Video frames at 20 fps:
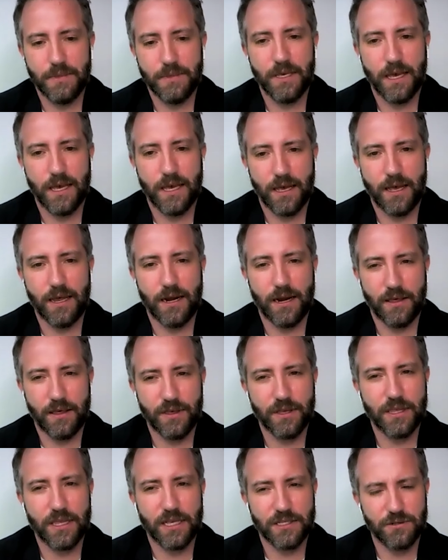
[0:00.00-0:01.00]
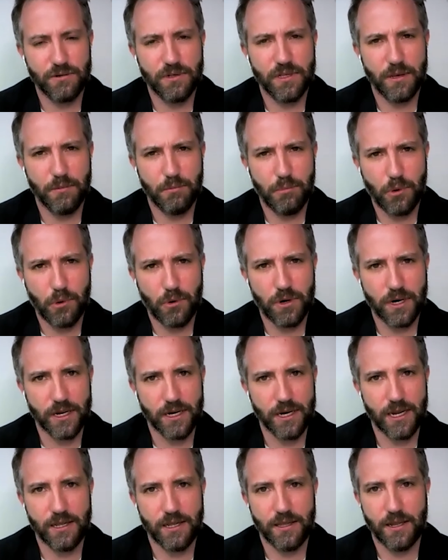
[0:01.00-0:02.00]
yeah, and I think that's really
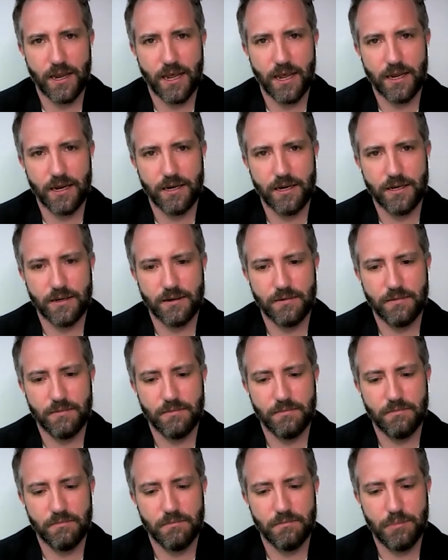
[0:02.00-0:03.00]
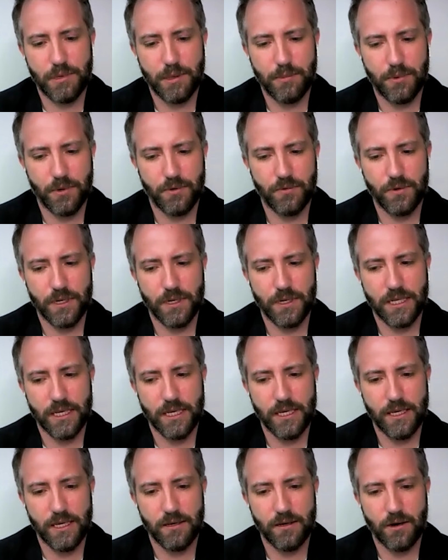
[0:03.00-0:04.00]
important, and people
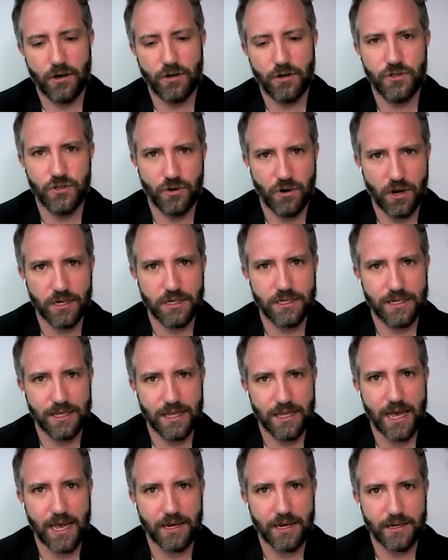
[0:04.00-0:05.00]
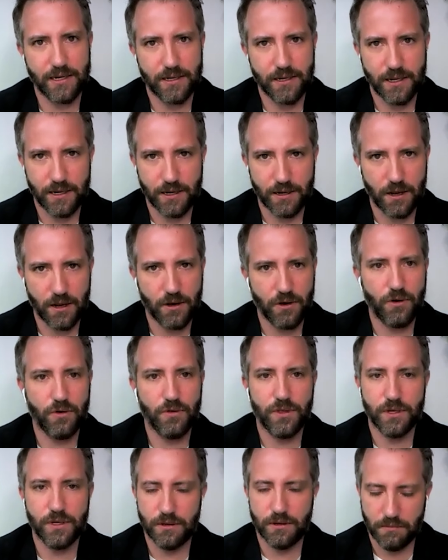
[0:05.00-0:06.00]
really are drawn to that, and all
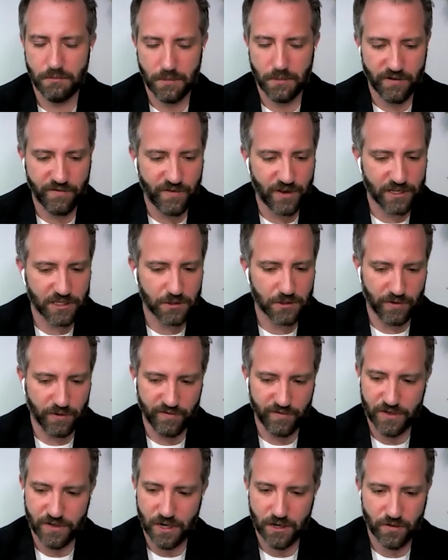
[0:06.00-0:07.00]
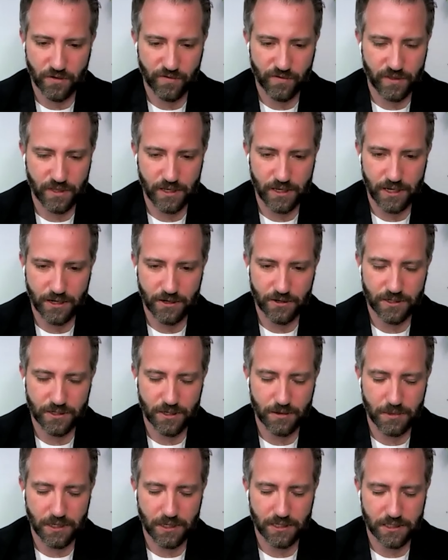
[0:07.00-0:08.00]
the events we've done over the years.
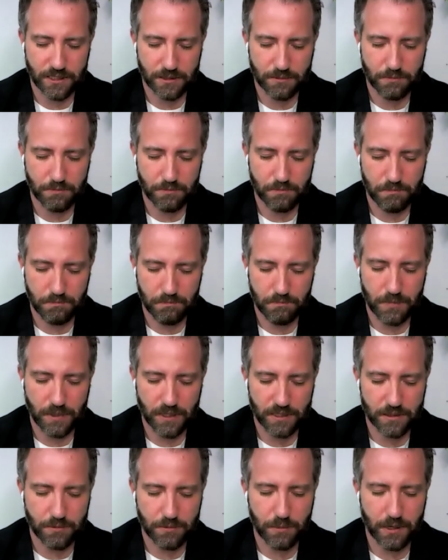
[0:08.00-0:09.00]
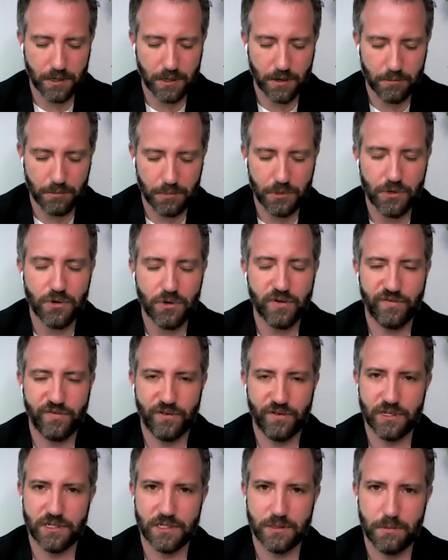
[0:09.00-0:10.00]
I mean, it's been a
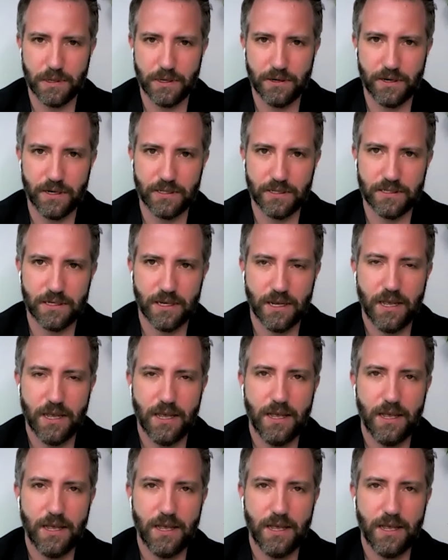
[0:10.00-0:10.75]
beautiful experience.